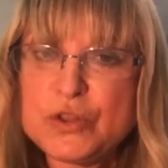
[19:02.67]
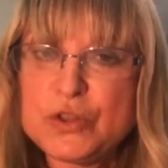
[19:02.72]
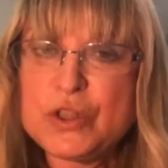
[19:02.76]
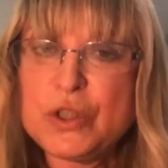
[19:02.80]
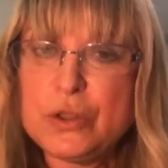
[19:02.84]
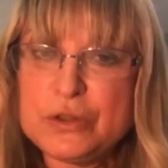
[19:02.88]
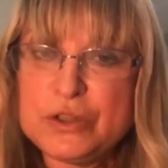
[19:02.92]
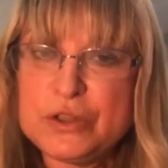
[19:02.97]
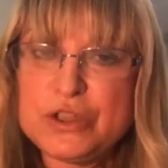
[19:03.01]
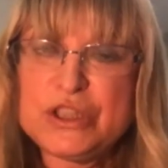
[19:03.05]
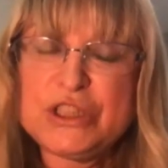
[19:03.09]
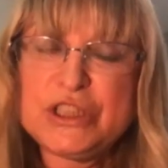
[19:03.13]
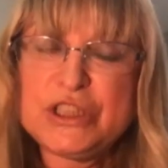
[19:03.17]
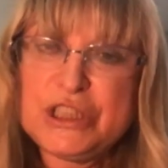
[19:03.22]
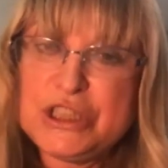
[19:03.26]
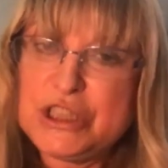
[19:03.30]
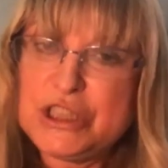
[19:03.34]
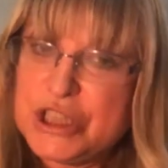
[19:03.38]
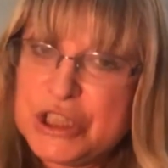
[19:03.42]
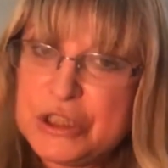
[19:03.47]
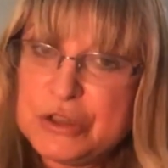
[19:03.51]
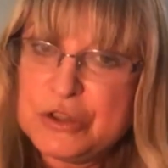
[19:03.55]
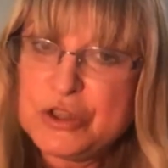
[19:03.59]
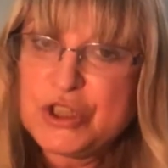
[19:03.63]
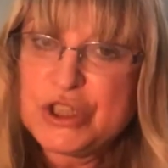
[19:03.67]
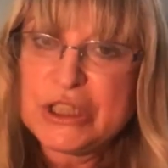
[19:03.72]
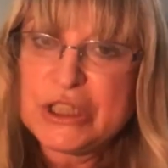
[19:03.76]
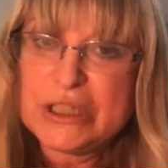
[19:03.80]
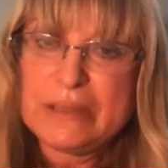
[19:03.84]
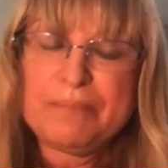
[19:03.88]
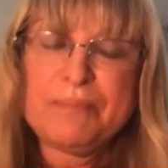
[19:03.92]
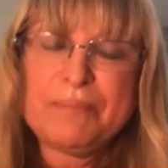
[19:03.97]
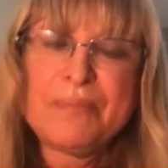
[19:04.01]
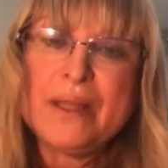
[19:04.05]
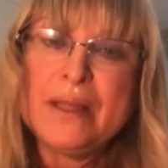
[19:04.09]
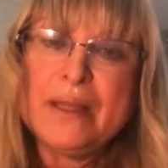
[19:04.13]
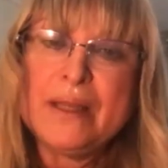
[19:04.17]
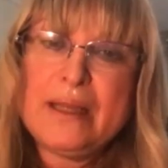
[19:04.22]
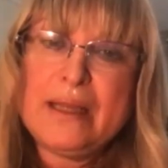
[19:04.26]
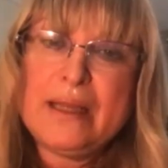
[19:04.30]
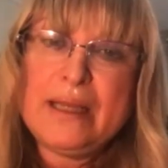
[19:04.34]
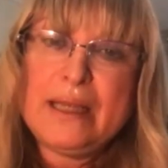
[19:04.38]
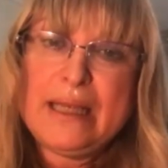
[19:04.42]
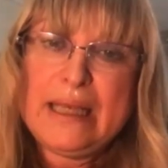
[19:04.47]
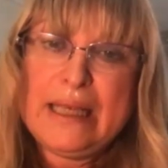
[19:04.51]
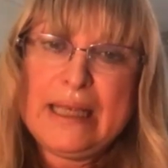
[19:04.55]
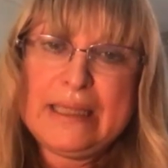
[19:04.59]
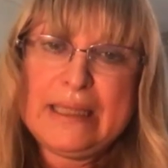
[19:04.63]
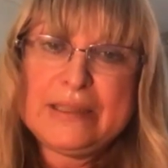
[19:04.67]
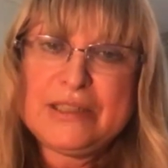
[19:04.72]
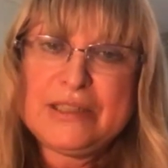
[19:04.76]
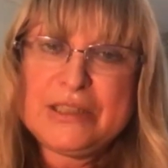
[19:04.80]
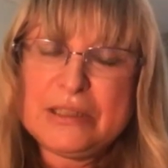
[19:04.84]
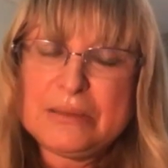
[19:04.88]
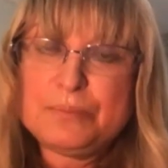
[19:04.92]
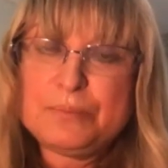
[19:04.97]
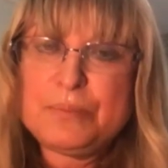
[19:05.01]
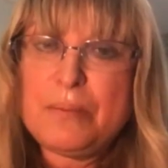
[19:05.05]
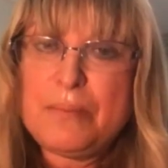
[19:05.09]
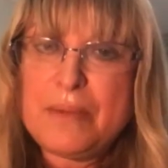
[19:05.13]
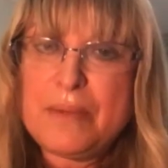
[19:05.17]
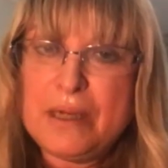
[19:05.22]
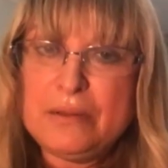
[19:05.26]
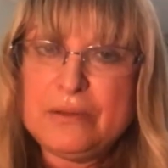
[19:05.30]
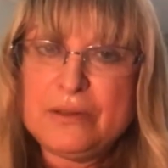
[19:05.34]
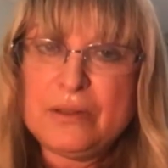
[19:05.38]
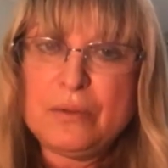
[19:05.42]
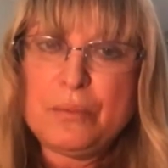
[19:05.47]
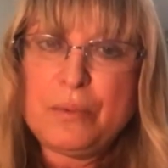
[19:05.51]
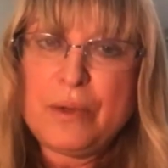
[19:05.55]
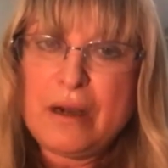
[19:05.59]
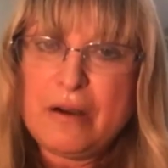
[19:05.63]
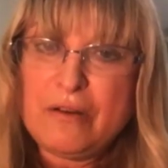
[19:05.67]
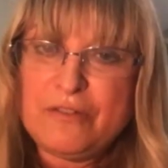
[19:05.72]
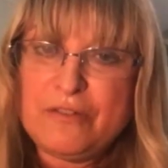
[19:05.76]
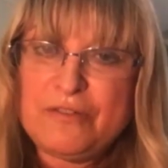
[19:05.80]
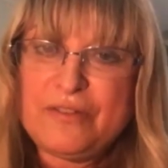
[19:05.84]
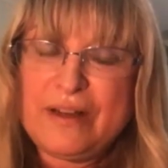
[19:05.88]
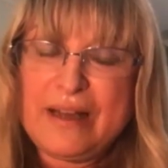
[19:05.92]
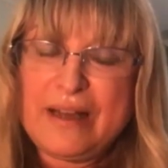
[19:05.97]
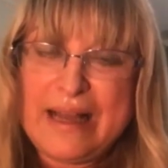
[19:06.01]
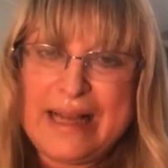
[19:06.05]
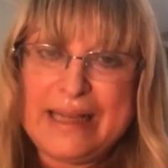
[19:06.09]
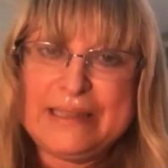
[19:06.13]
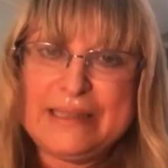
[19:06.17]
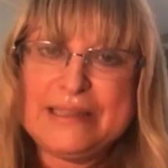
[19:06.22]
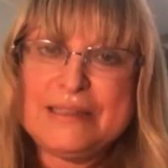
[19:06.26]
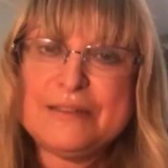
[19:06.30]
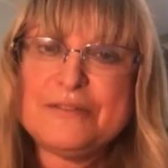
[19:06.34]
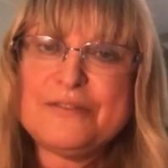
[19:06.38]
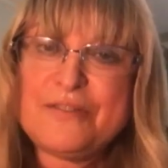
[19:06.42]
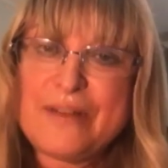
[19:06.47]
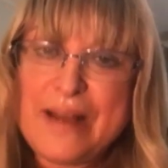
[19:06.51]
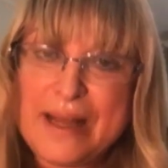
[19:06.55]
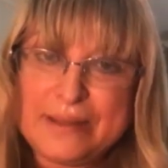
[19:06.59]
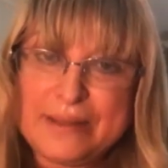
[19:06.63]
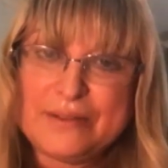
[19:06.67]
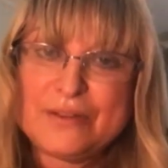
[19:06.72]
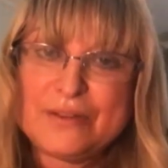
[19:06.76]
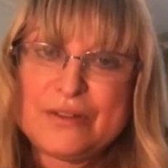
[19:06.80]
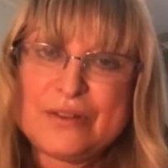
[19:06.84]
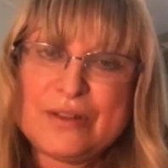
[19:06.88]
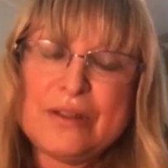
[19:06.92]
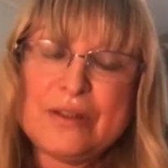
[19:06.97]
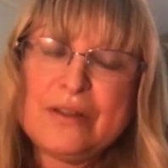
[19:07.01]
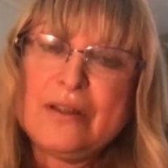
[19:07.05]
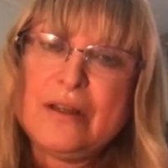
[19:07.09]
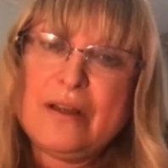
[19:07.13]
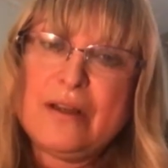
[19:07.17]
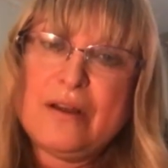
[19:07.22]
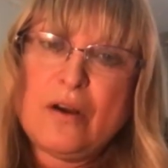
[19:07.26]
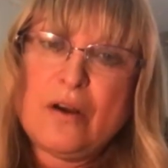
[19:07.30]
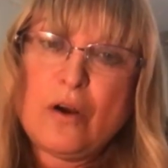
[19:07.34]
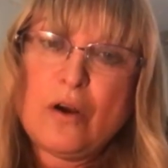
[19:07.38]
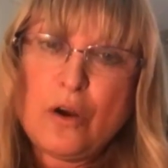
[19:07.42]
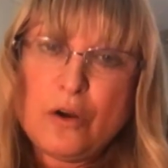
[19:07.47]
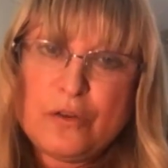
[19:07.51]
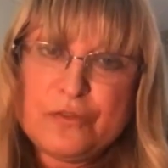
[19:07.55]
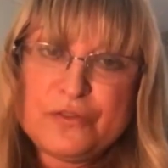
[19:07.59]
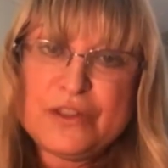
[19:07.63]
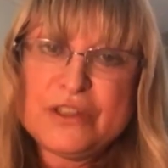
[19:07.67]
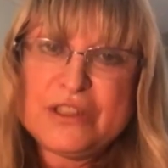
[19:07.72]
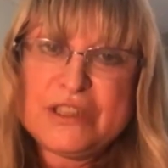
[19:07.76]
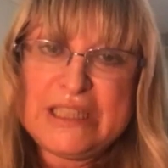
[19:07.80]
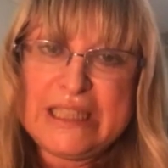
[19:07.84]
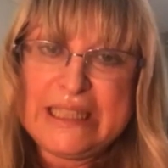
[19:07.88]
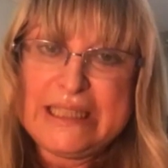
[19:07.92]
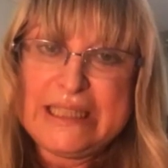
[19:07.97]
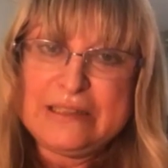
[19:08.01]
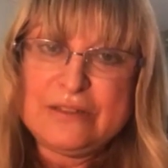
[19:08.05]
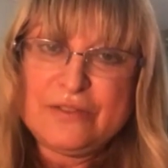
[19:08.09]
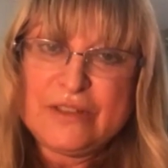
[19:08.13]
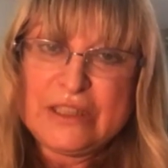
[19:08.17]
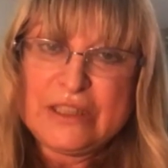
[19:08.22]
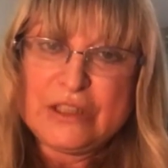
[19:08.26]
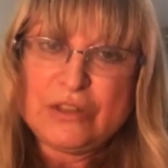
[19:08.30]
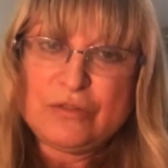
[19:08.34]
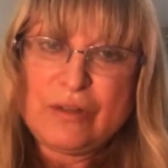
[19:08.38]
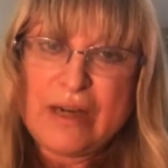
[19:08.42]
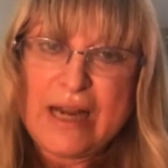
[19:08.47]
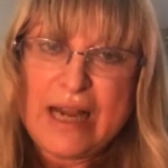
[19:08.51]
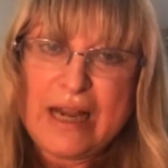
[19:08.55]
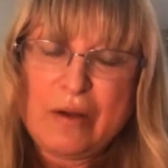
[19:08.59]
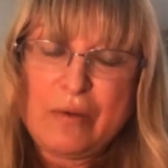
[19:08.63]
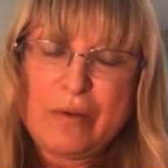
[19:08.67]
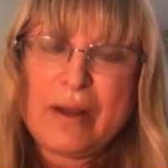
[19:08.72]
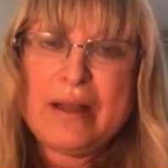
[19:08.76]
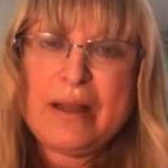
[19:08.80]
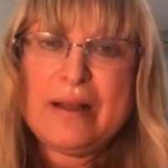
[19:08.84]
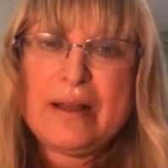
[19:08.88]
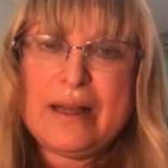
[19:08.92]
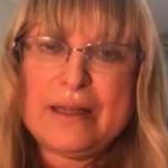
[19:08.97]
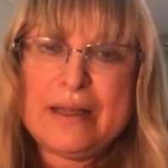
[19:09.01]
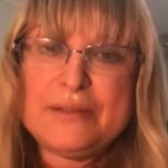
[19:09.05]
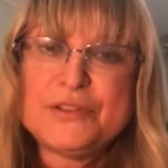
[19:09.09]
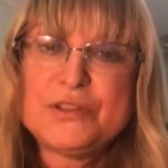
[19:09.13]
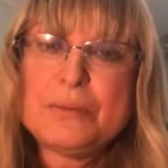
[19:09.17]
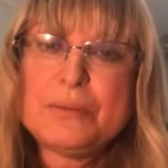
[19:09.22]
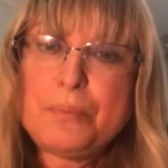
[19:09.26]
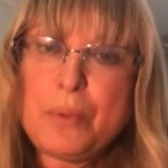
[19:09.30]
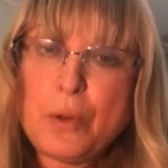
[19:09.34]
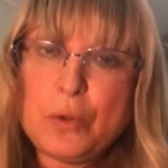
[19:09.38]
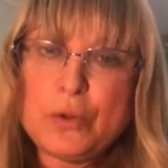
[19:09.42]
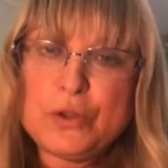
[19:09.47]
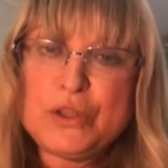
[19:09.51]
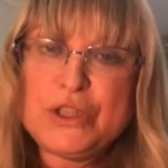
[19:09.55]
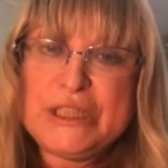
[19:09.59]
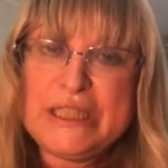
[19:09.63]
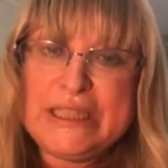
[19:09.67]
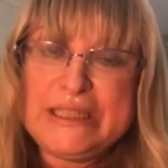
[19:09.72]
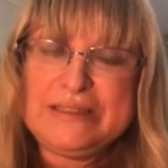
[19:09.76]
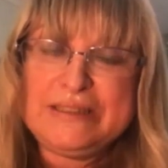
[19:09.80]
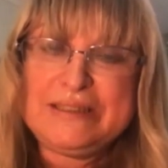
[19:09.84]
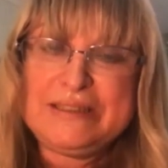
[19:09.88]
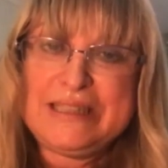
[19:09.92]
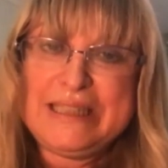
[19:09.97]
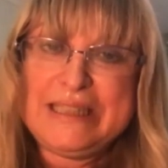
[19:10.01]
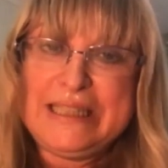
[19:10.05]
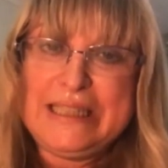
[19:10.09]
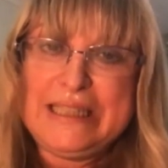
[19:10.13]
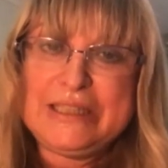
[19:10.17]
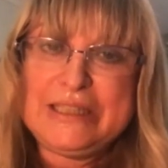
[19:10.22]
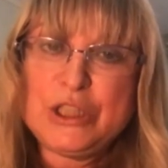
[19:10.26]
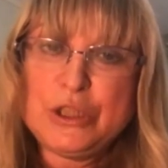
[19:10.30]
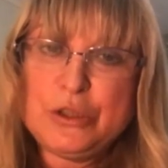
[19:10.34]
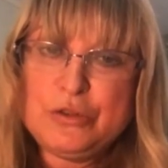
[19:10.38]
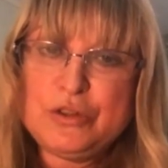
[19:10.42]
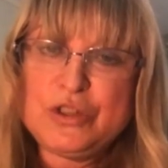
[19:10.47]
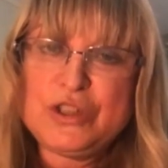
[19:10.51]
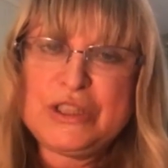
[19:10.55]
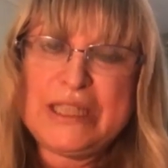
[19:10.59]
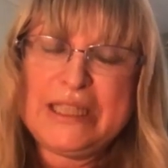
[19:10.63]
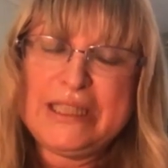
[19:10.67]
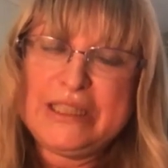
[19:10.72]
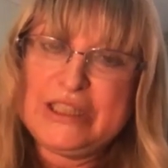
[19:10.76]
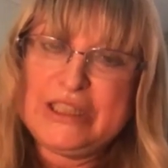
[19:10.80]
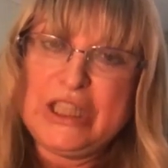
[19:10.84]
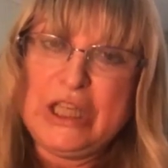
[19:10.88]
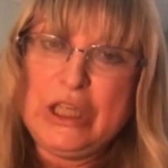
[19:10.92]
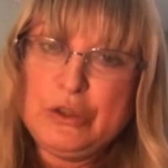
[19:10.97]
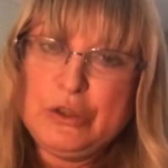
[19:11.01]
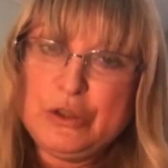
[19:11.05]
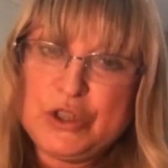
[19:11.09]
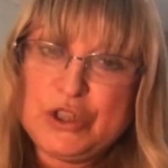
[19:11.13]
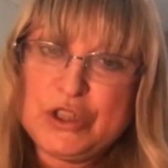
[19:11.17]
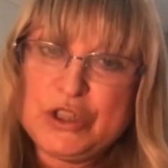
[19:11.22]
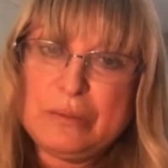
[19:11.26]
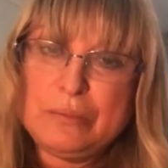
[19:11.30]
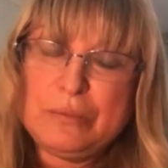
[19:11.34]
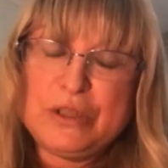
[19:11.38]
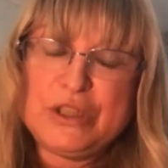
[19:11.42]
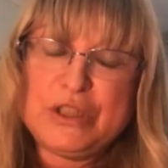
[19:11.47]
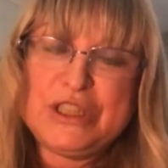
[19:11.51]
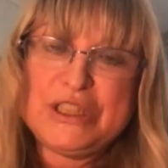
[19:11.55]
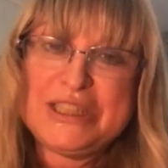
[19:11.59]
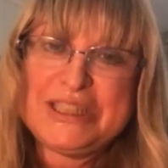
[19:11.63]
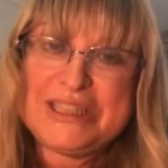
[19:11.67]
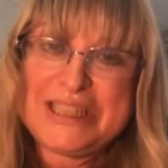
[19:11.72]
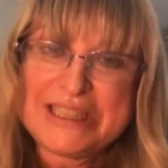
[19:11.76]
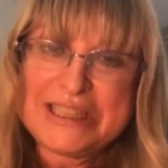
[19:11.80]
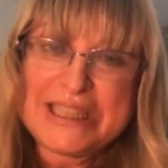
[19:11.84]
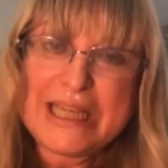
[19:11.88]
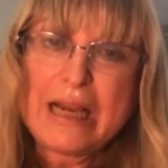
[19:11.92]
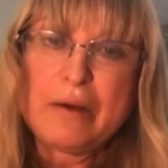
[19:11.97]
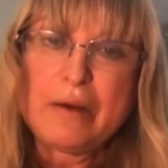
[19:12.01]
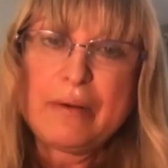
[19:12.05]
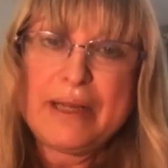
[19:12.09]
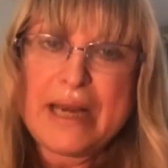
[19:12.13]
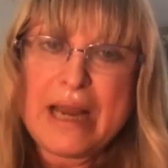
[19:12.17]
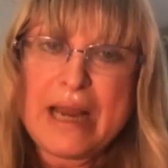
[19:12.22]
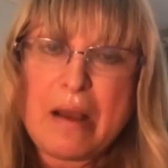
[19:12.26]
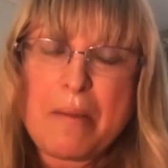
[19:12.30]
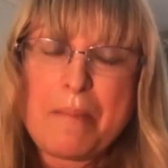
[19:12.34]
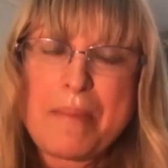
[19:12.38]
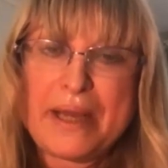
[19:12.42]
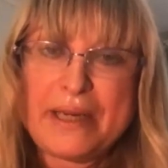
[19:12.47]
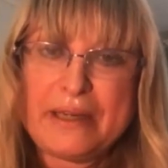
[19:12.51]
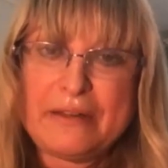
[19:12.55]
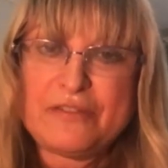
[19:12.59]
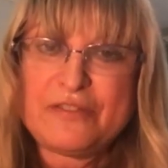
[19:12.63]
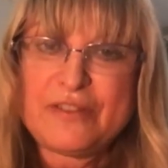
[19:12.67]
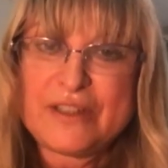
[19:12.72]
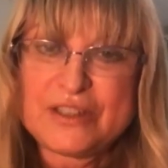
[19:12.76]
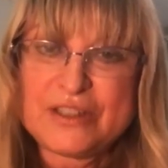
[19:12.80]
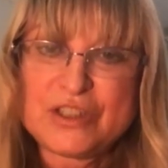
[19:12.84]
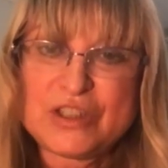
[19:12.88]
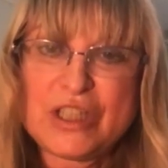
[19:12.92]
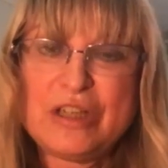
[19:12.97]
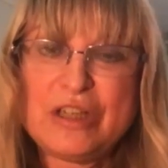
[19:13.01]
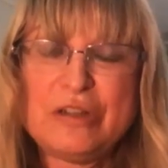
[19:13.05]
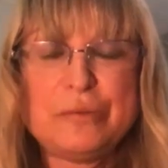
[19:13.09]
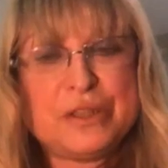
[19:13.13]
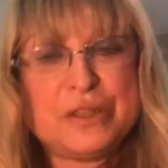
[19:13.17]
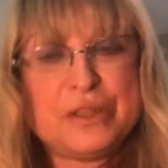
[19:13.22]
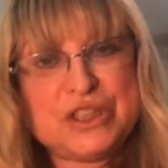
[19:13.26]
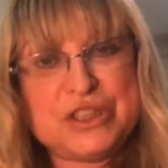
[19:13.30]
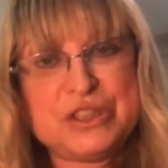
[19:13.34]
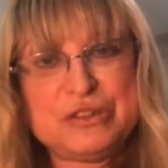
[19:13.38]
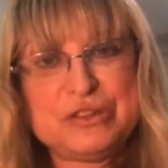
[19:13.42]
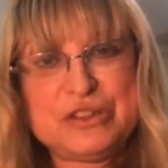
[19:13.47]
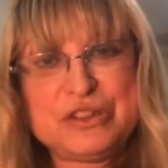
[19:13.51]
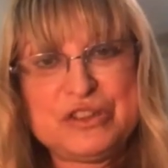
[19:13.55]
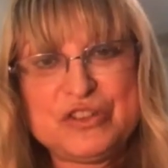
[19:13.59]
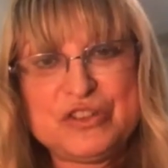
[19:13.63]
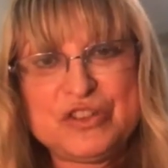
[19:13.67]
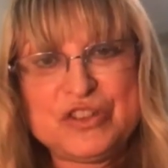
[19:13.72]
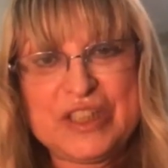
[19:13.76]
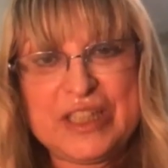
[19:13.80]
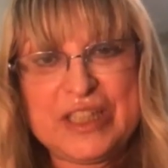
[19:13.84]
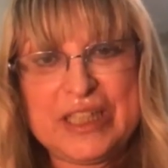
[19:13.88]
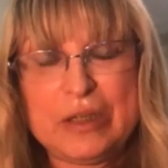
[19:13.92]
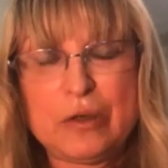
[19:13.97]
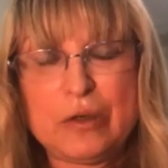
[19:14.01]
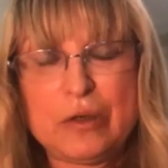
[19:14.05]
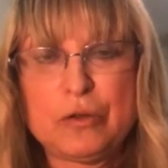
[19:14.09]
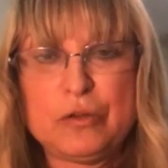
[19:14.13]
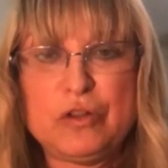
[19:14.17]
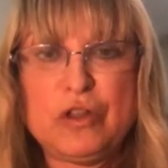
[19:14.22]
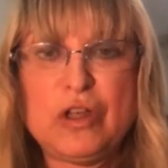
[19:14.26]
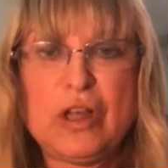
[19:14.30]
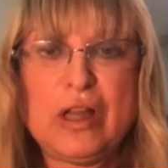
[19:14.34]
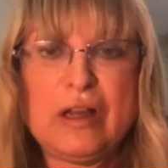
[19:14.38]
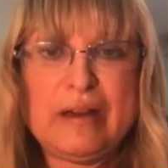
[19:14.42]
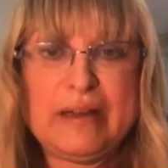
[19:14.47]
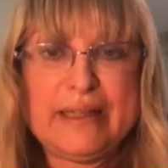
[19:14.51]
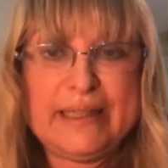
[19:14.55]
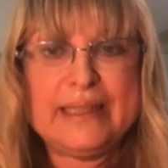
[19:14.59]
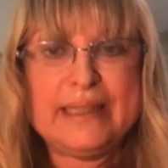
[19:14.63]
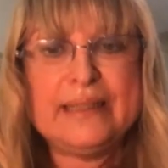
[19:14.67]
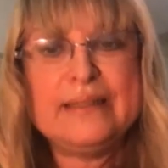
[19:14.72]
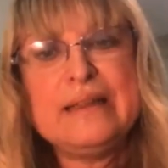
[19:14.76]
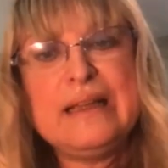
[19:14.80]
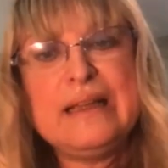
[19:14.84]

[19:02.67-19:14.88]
constitution is to promote the welfare and defence of the state of Israel, and supporting the two-state solution, which is set out in our manifesto, which you can see online,